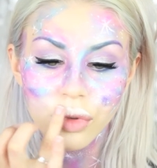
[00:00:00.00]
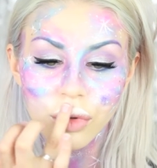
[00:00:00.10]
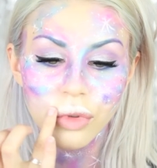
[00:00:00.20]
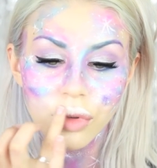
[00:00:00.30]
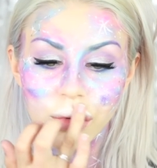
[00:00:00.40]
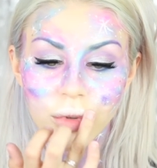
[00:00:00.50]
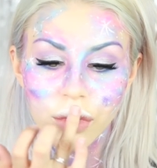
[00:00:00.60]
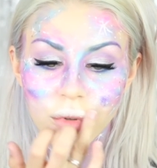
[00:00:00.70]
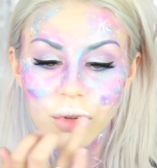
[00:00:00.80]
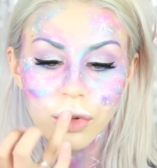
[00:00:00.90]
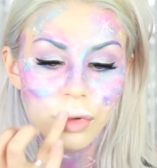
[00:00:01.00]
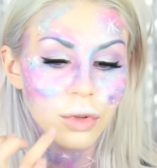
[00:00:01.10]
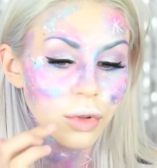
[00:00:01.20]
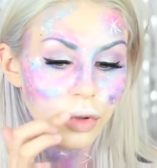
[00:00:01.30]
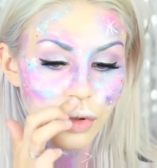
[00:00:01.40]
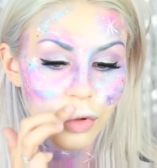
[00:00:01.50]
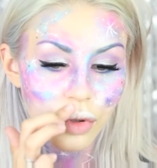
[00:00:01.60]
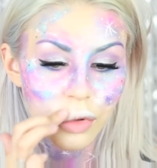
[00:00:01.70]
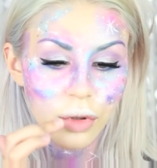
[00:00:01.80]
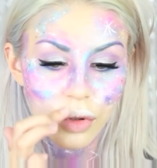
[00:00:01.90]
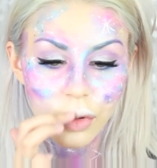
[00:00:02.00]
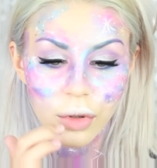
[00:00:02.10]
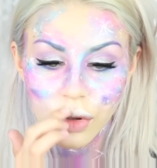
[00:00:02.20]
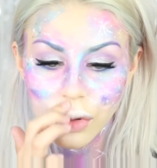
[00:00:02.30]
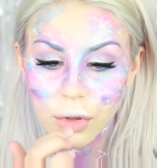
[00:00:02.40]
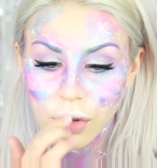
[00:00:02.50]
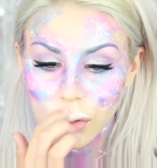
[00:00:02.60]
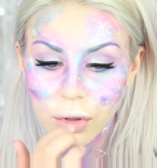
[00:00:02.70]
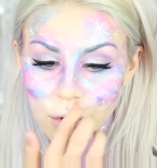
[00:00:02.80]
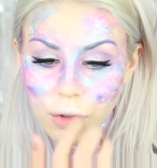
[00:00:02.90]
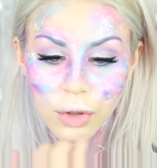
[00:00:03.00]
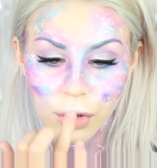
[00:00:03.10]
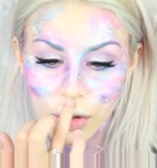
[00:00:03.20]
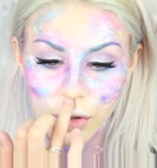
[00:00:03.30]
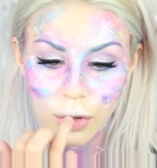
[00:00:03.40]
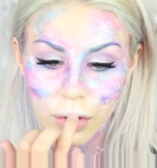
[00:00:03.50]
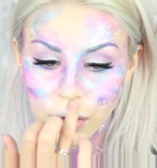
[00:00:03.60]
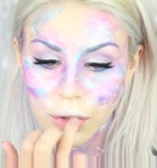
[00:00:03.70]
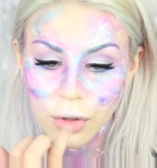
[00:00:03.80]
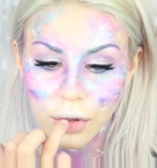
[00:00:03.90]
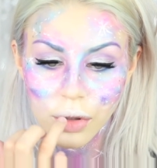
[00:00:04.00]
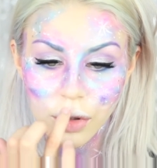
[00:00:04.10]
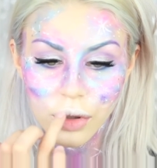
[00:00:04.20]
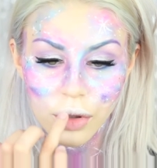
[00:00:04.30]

nose using the Kat Von D Metal Crush eyeshadow in Thunderstruck.